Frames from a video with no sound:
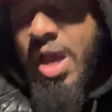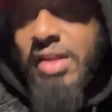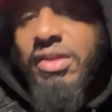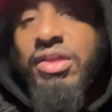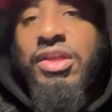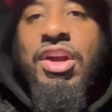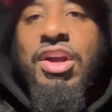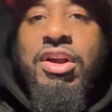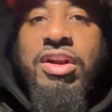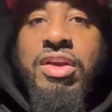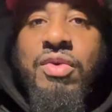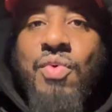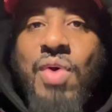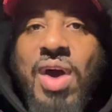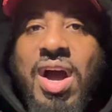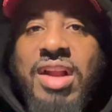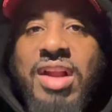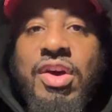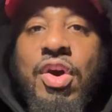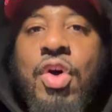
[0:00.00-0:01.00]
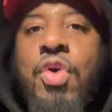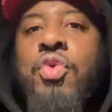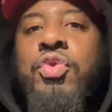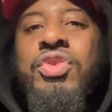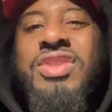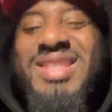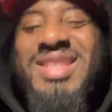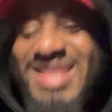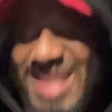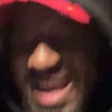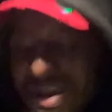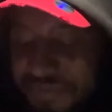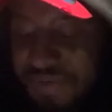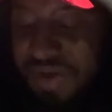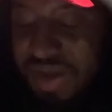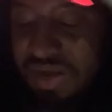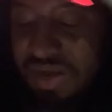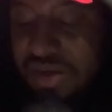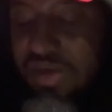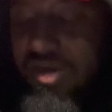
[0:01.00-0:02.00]
at
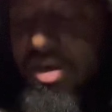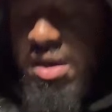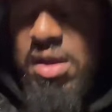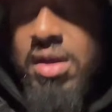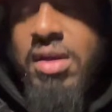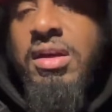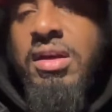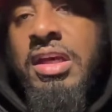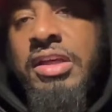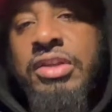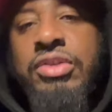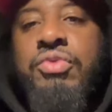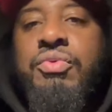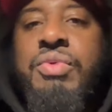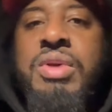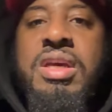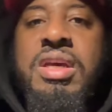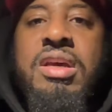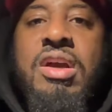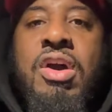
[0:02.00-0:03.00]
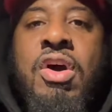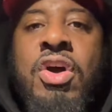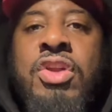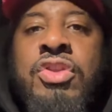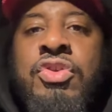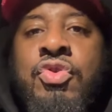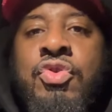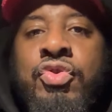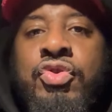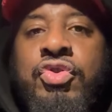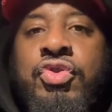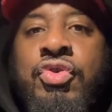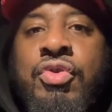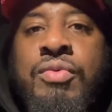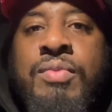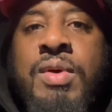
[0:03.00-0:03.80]
3107 this week on YouTube.